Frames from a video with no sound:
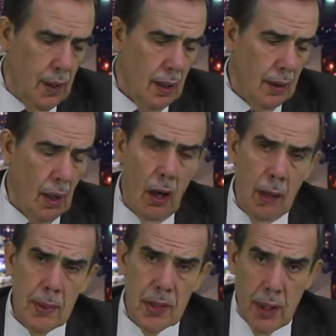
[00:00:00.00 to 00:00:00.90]
The
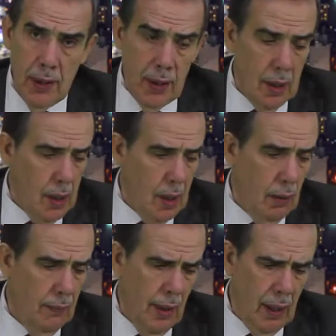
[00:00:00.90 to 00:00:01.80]
opposite
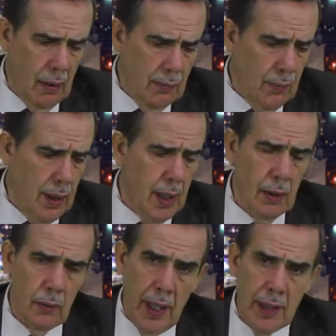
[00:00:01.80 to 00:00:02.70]
of every
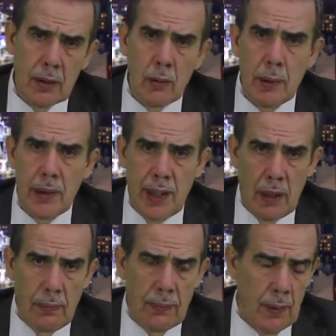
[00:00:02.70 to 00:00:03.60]
heretical
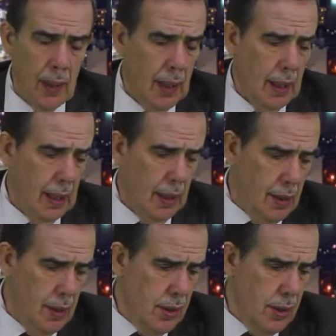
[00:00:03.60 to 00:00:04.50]
belief
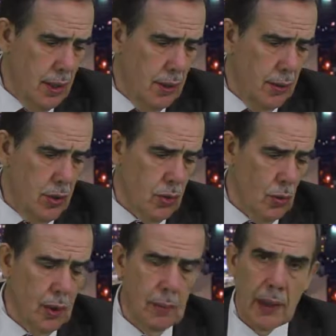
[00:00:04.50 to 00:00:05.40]
is the
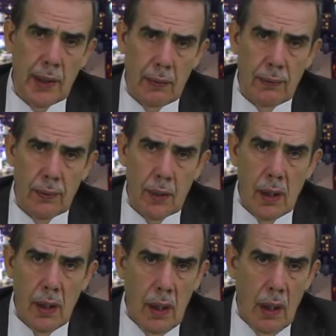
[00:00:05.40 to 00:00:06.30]
Sunni belief.
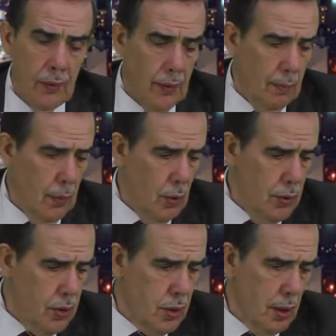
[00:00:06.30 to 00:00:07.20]
The
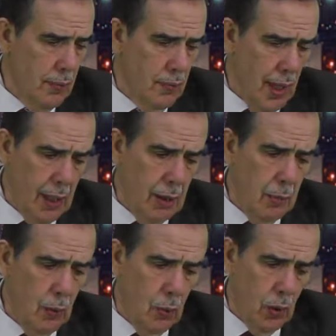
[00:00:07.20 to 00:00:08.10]
most
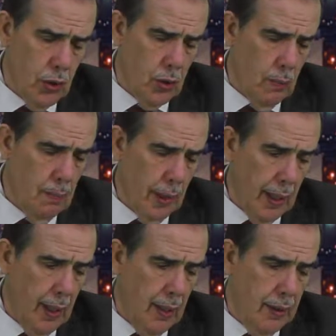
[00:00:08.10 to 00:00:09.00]
valuable worship
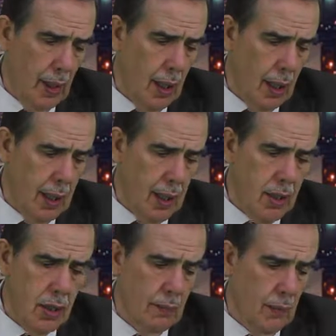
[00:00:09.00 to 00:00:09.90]
and the
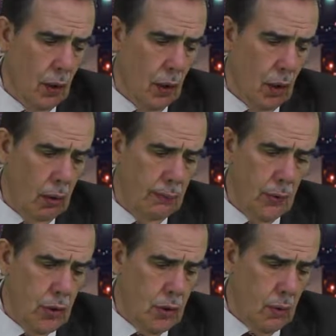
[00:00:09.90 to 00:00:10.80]
highest of all
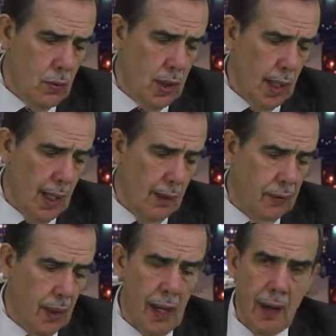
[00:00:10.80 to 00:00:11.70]
virtues after
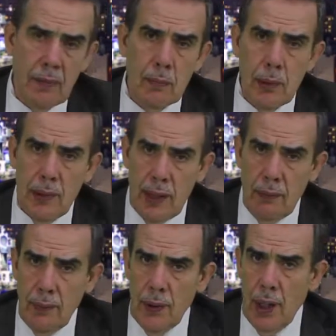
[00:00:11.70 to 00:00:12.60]
having belief
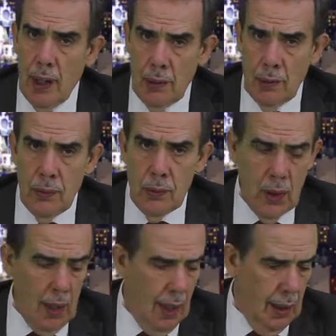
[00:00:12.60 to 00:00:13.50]
in Allah
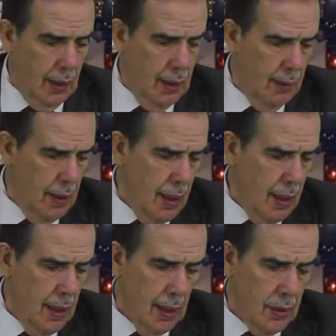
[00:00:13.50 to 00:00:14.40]
Ta'ala
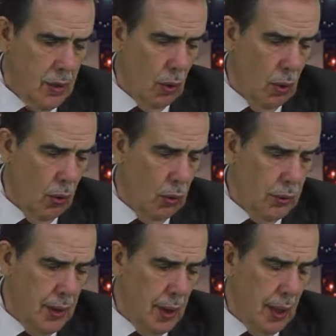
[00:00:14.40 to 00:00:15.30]
is to
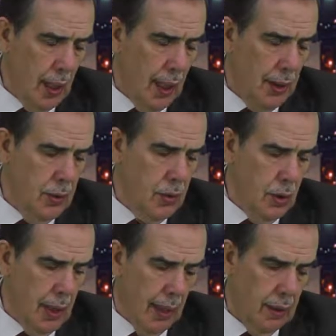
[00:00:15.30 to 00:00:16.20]
hold
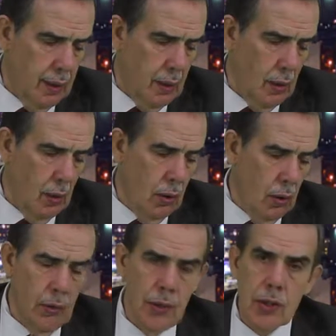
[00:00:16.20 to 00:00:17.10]
al-Sunnat,
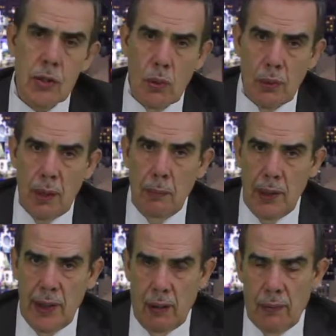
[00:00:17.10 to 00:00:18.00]
or the Sunni
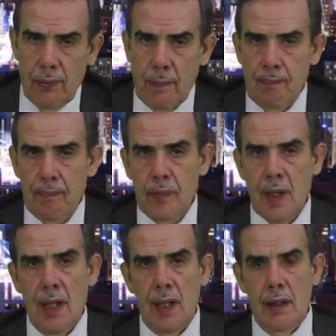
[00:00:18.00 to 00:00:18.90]
belief.
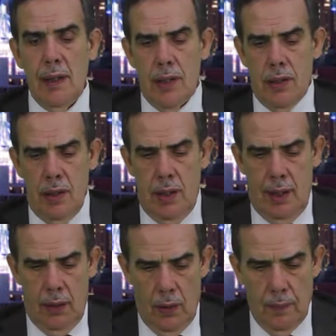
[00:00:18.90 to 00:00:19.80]
Let us
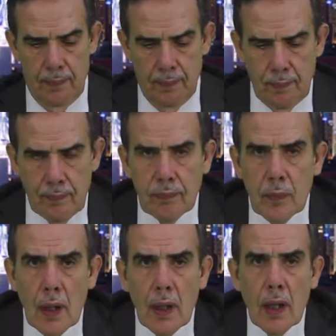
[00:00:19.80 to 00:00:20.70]
continue.
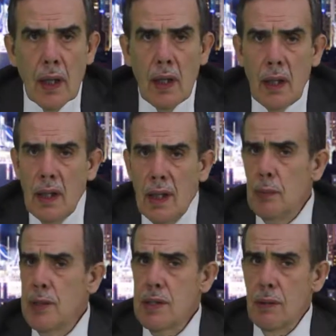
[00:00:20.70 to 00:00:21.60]
It
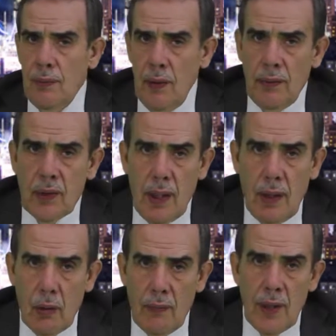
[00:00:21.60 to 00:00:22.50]
was the 5th
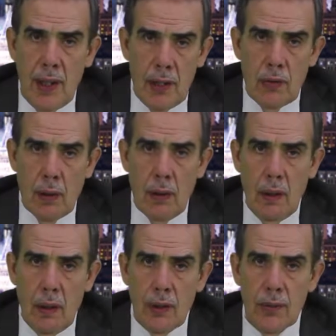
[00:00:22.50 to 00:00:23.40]
year of the Hegira.
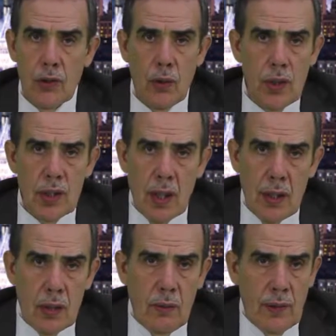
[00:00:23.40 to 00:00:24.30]
The Jewish
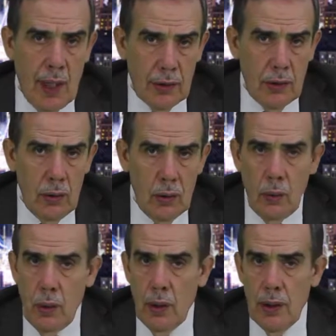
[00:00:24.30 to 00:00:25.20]
sons of Nâdir, who
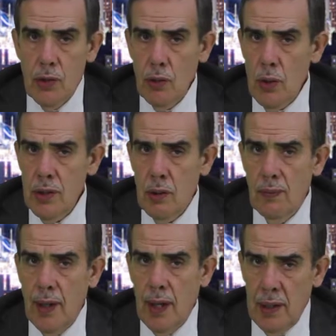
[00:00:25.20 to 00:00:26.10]
were a source
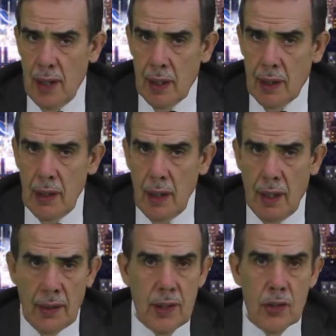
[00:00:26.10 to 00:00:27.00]
of anarchy
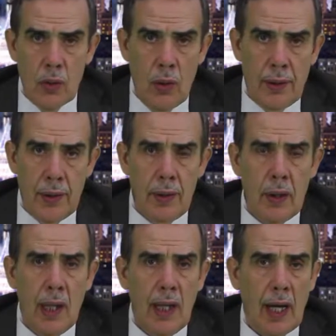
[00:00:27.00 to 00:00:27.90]
and disorder,
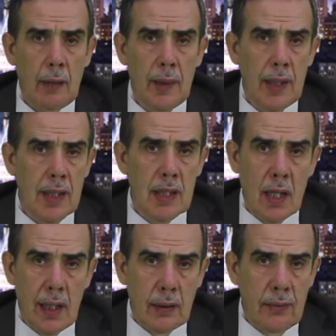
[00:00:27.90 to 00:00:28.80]
had been
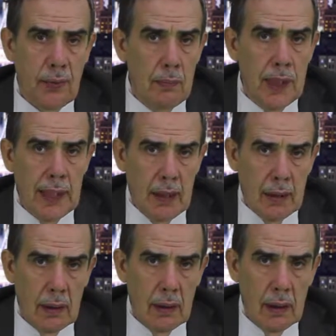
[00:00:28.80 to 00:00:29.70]
exiled from Medina,